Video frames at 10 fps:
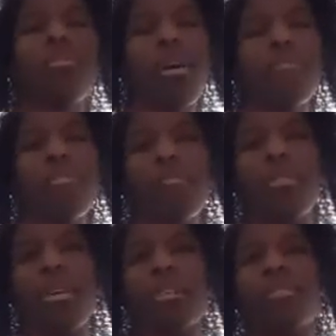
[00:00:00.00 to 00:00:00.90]
you have
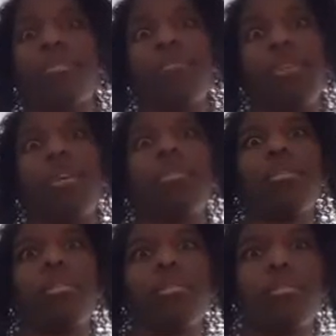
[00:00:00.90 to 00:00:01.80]
different things in different
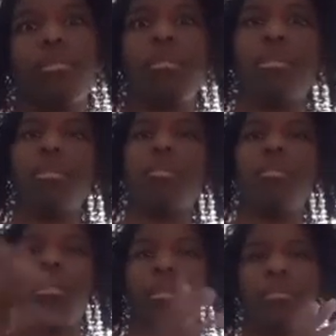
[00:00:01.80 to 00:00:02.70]
areas, it
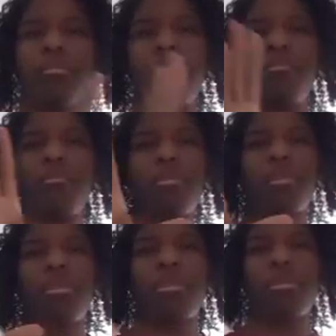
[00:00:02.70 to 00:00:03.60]
it
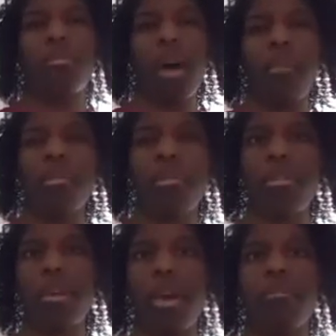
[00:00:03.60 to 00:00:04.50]
I'm
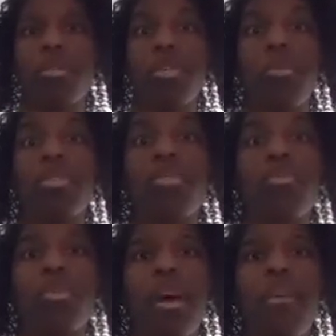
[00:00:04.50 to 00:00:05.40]
learning. I'm so in
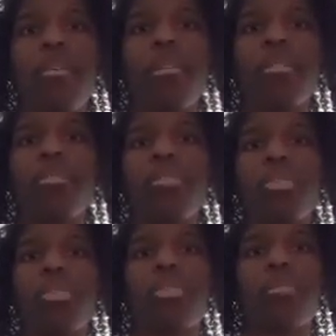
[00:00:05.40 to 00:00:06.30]
tune now that it
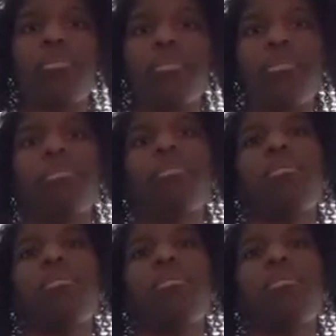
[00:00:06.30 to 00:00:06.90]
disturbs.